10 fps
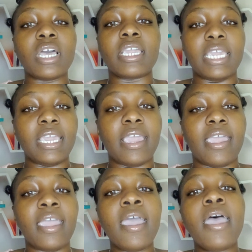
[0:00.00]

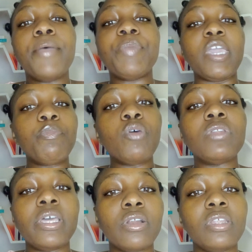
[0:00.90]
Again,
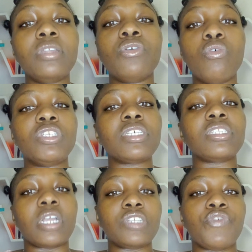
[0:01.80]
people literally do
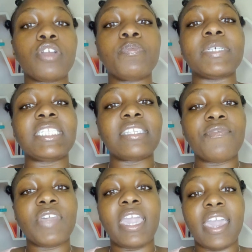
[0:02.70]
just search for
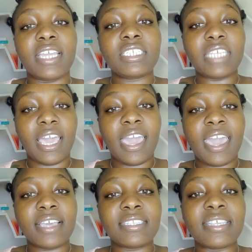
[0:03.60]
specific
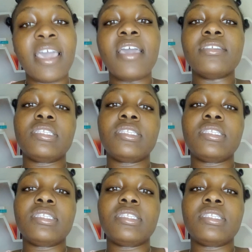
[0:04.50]
hashtags.